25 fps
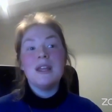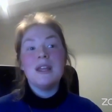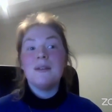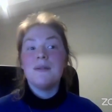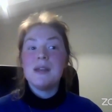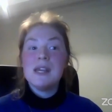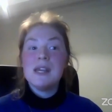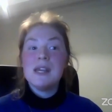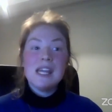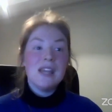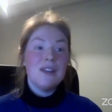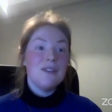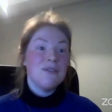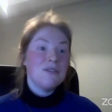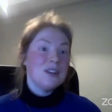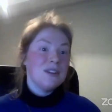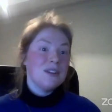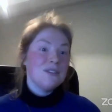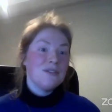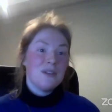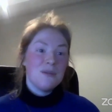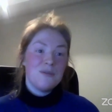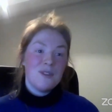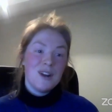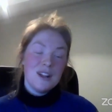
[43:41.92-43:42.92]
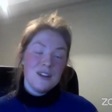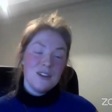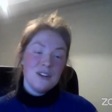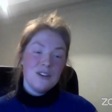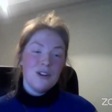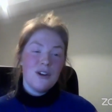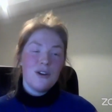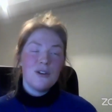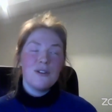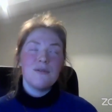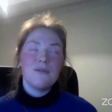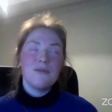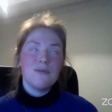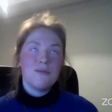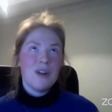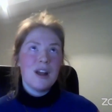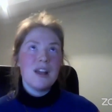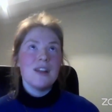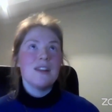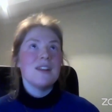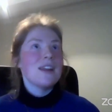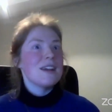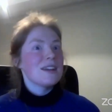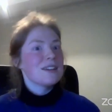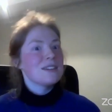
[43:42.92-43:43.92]
me, even if I'm not
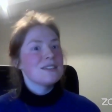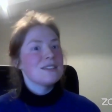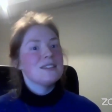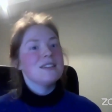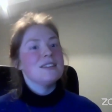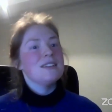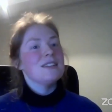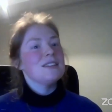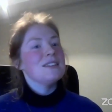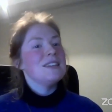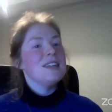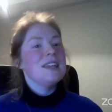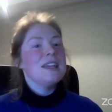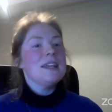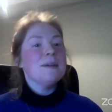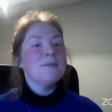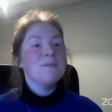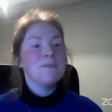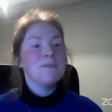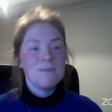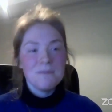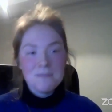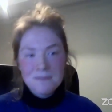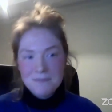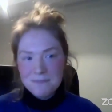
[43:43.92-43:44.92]
right next to the sea.